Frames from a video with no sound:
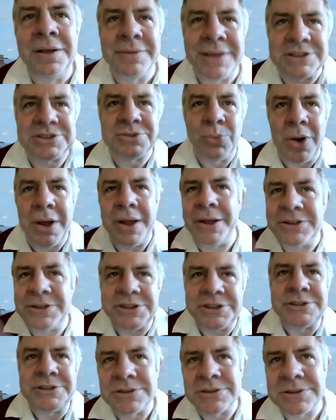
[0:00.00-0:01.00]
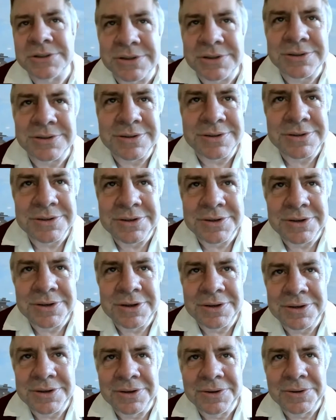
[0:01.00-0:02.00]
That's what a hedge is.
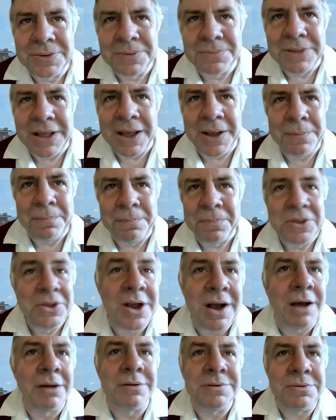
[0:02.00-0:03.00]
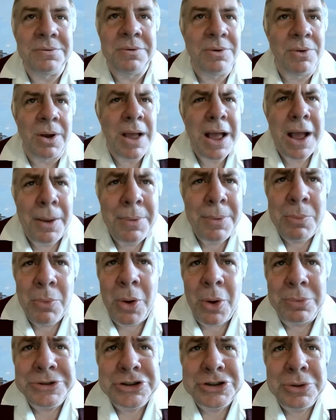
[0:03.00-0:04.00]
Yeah. Yeah. You can't, I mean,
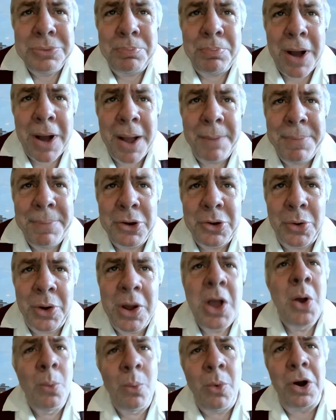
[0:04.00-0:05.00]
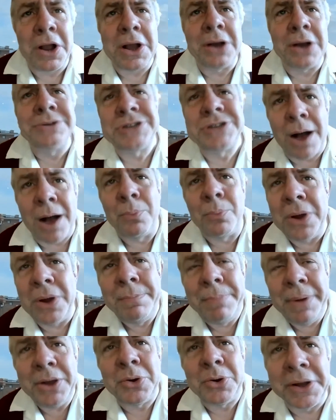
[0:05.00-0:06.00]
what would you buy Bitcoin? What goes up
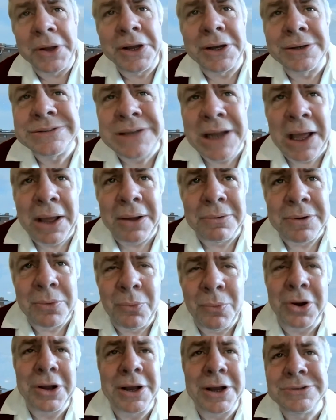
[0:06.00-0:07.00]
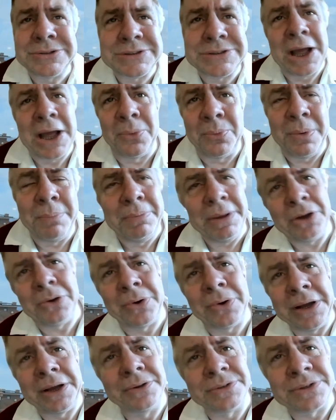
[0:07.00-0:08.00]
when Bitcoin goes down? What goes down when
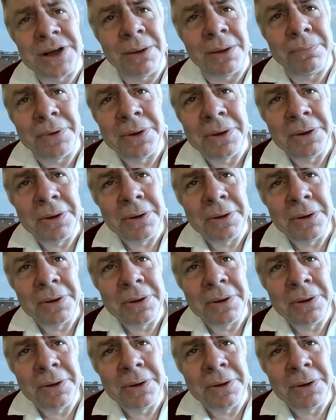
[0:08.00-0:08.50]
Bitcoin goes up?